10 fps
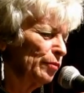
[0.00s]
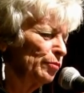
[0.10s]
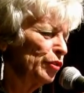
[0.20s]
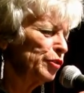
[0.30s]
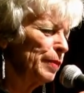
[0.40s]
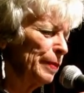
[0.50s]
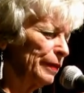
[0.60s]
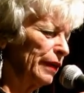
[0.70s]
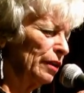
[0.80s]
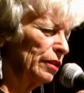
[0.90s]
Most people
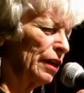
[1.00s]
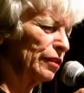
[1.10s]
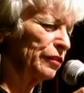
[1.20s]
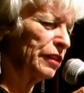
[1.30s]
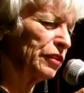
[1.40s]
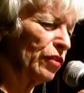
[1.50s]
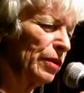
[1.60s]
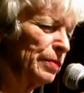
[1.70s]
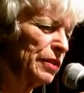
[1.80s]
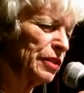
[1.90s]
now got off the
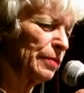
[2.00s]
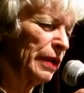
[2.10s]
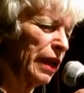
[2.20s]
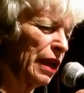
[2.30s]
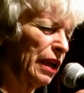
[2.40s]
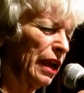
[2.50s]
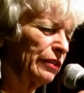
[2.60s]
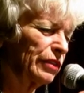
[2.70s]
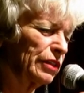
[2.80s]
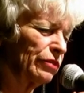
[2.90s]
treadmills and began
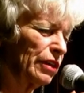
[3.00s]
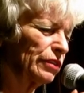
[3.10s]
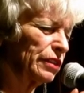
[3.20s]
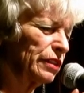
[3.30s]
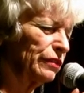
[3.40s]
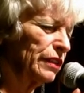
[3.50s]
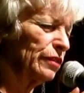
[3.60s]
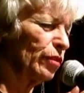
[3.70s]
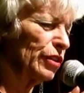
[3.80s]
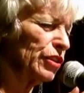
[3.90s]
gathering around the
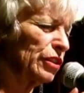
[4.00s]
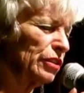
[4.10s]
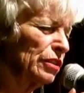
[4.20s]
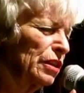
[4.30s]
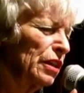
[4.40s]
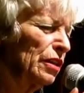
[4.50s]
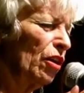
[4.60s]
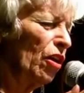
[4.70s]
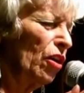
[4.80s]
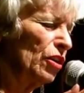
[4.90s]
TV watching
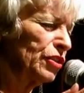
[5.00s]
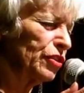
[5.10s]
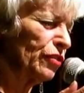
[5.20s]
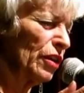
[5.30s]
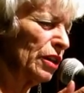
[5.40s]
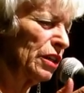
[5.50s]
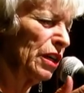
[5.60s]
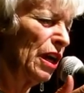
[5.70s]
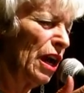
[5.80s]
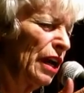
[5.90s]
awestruck.
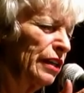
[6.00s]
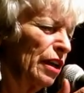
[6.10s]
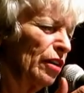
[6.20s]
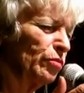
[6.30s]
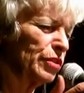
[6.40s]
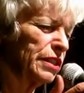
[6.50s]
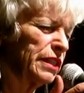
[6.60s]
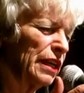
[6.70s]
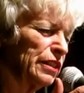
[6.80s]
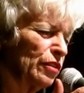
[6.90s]
I now was
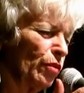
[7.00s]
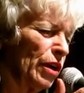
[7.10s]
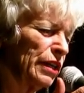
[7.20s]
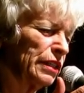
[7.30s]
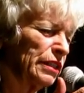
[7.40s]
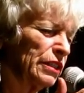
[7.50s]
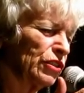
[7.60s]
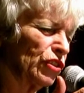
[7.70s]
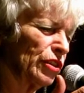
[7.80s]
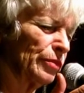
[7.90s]
dead quiet in
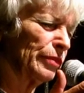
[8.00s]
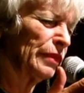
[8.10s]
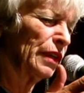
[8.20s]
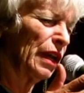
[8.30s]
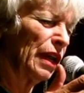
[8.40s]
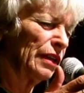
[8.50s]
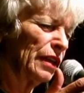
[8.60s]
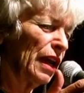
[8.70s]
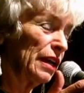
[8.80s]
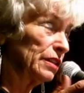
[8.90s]
the gym
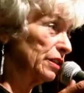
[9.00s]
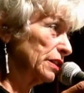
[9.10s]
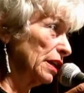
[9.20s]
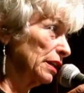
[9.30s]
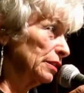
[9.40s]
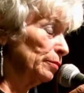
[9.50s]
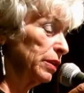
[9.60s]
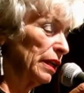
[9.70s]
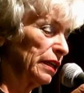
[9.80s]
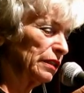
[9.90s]
and as the second
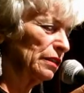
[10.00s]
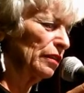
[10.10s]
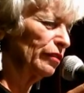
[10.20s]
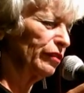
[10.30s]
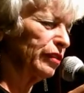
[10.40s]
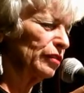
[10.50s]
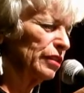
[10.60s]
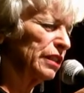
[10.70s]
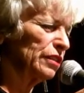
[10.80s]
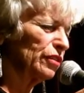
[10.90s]
plane flew
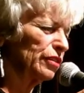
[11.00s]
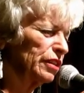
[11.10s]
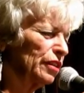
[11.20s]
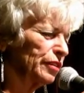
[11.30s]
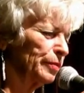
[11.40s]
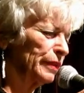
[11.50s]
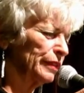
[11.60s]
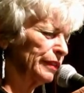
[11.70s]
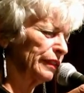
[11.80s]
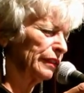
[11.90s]
into the other
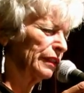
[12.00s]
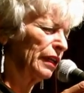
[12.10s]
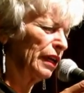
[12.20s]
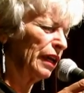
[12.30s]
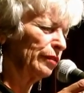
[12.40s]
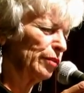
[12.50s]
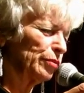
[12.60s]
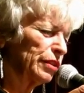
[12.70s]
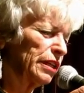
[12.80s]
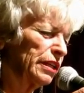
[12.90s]
building and we
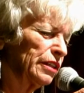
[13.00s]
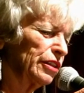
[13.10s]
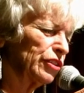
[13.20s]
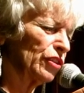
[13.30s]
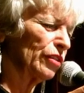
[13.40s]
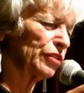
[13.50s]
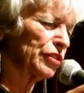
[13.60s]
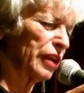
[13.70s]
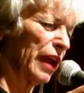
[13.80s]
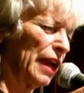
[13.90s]
would hear each
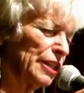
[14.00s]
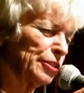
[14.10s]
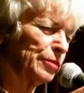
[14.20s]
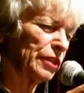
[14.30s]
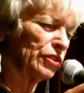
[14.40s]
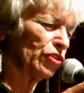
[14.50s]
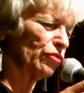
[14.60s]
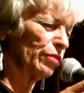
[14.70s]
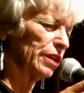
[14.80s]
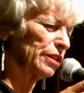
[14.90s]
other's gasps and
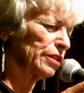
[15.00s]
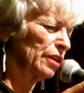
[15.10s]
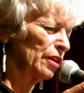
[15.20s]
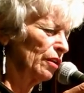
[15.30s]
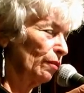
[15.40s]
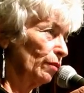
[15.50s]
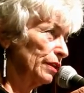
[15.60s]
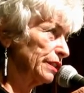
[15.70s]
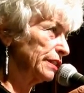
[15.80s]
shrieks while